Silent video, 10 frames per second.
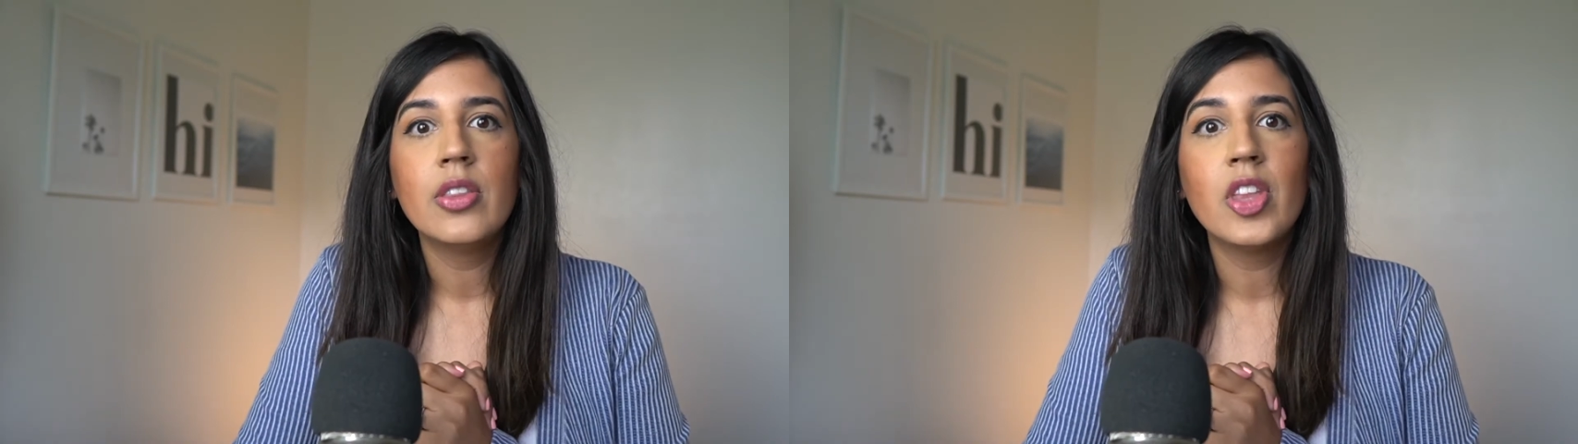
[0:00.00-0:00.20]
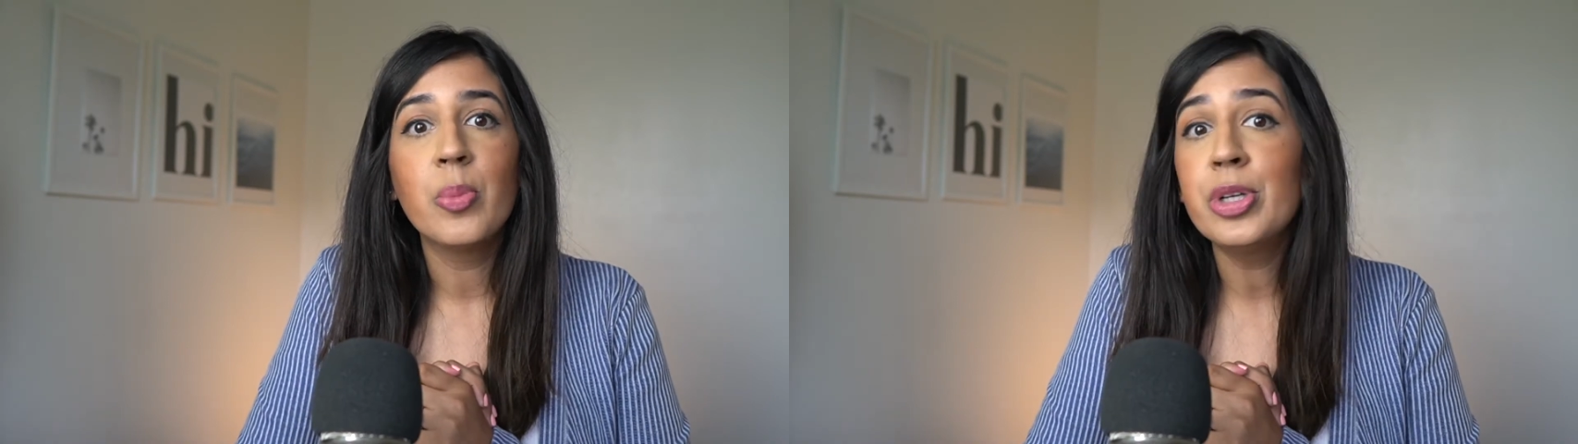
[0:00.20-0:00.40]

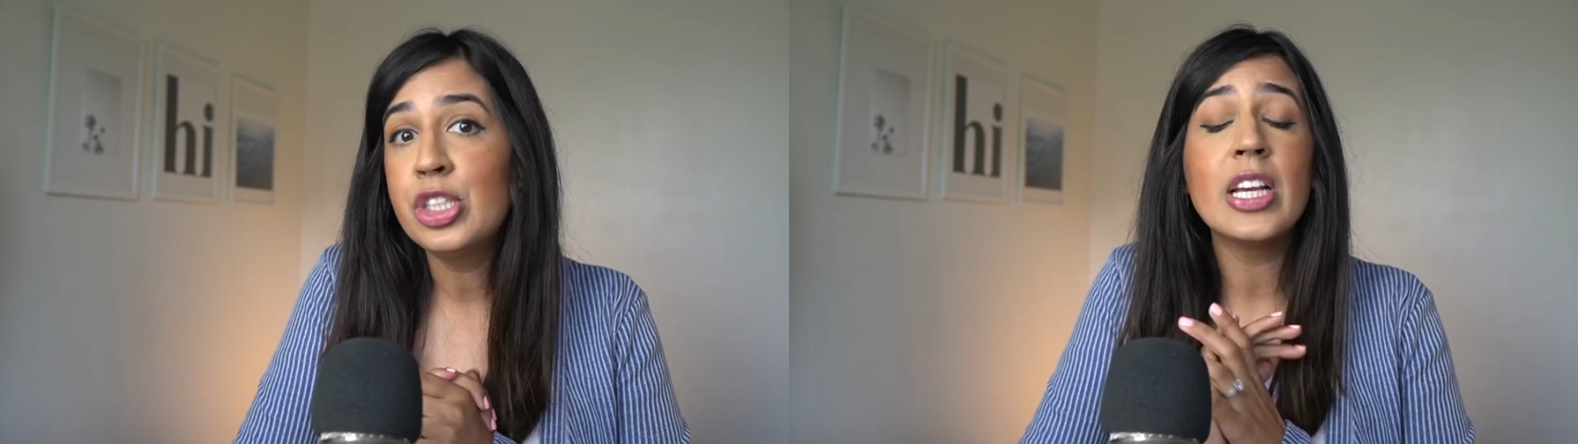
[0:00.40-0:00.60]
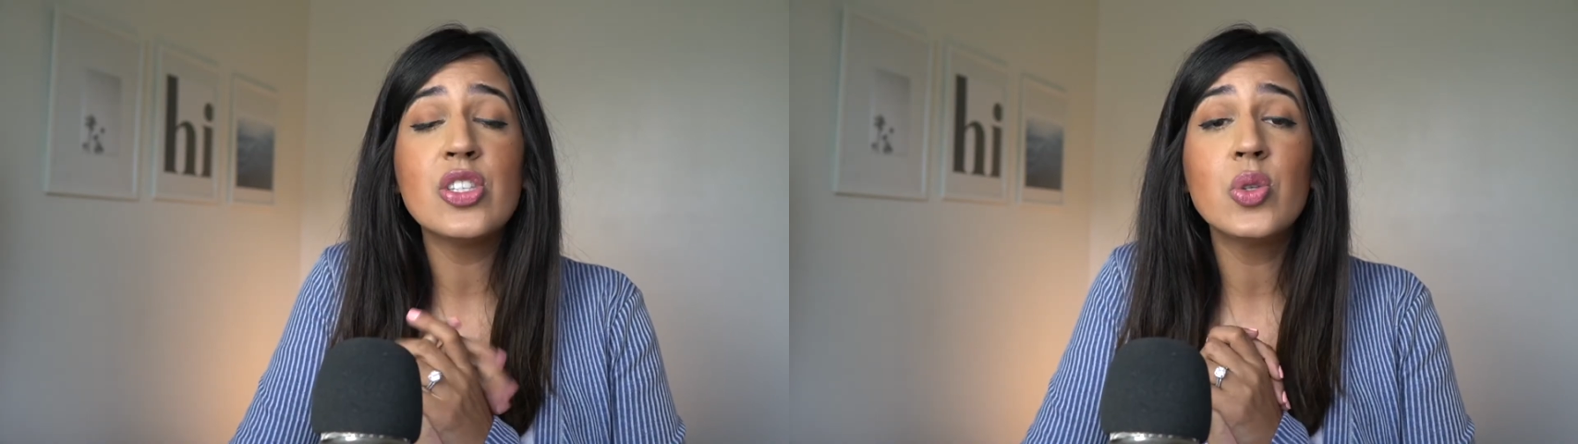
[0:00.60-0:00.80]
Number
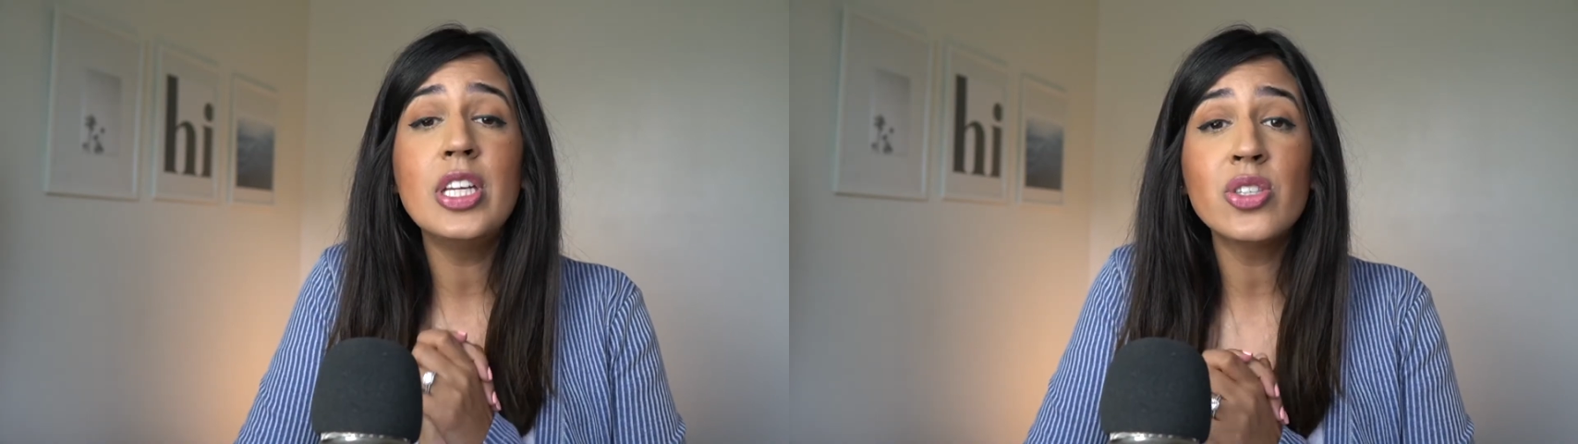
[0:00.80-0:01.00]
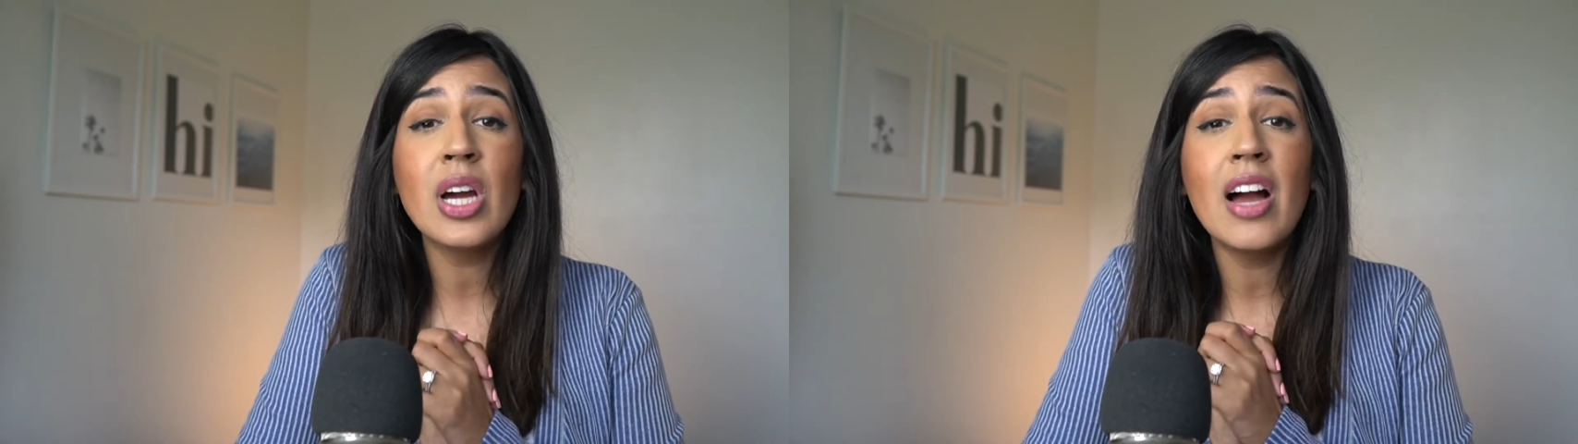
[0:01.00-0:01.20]
two is you
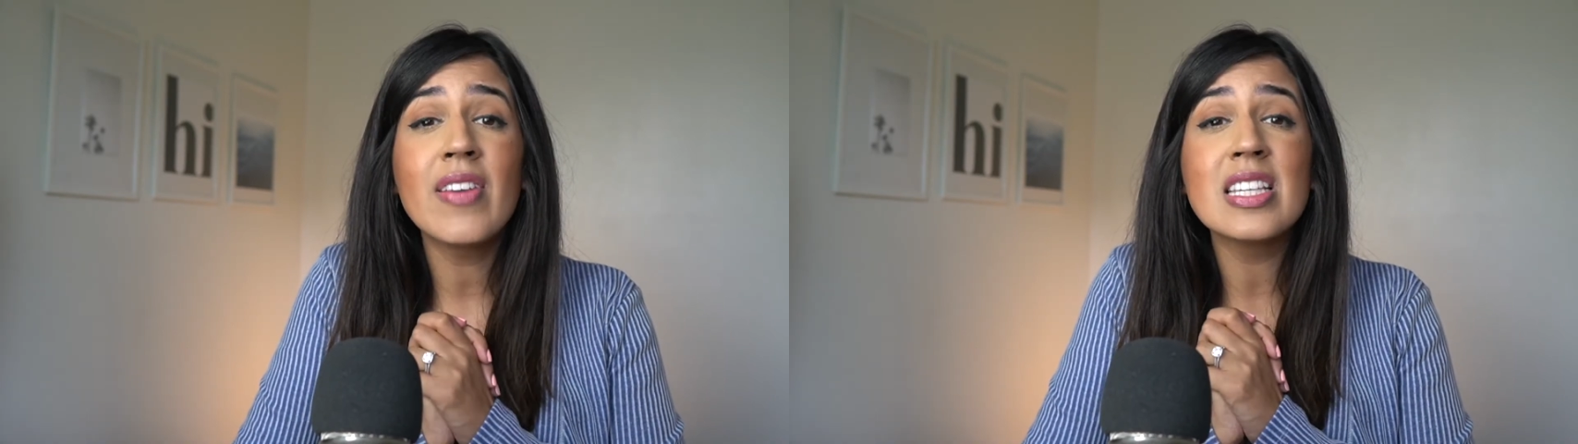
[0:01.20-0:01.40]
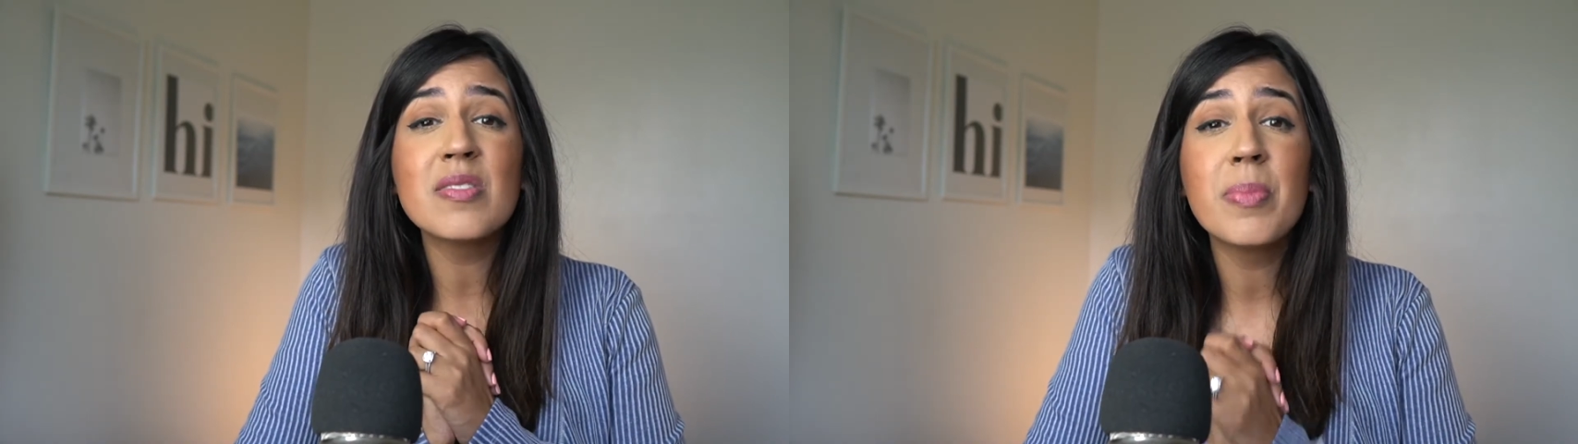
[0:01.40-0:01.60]
need to have
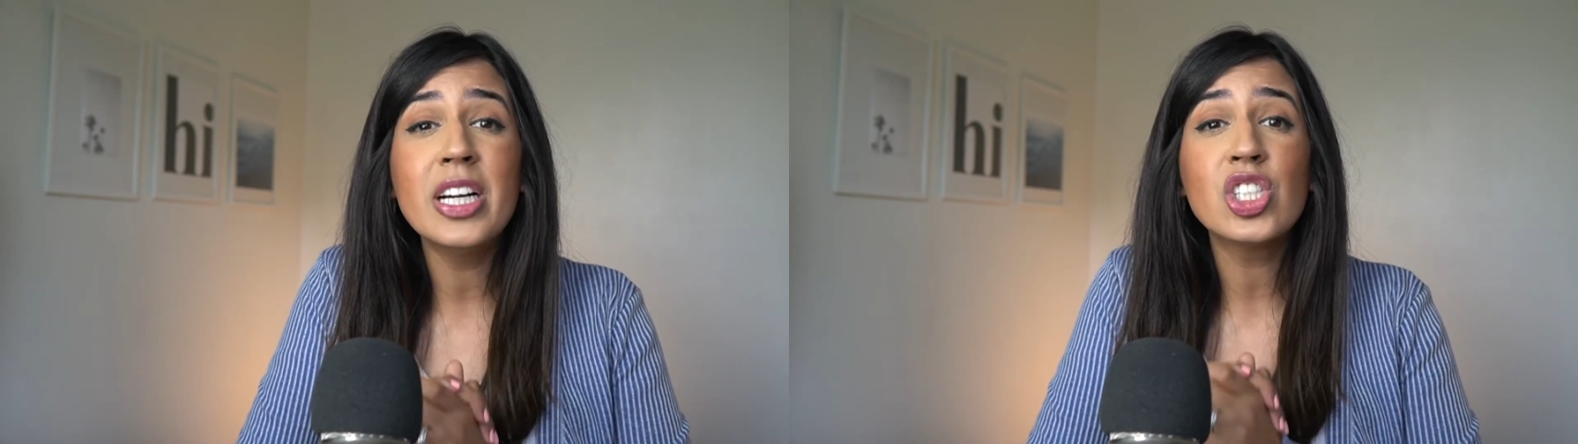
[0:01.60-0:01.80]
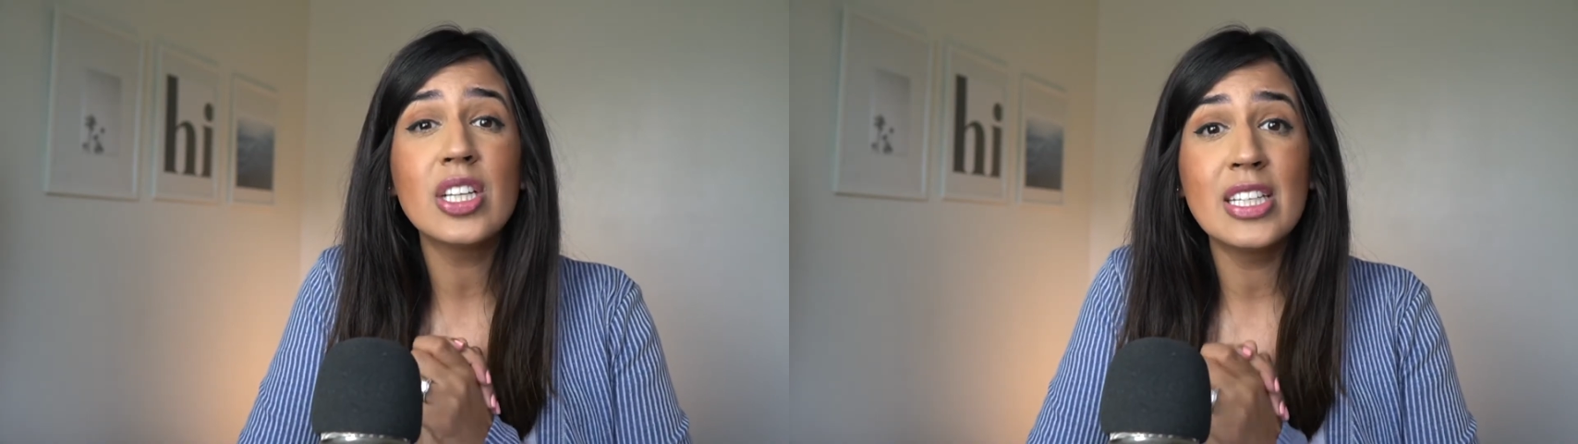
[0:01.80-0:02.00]
as much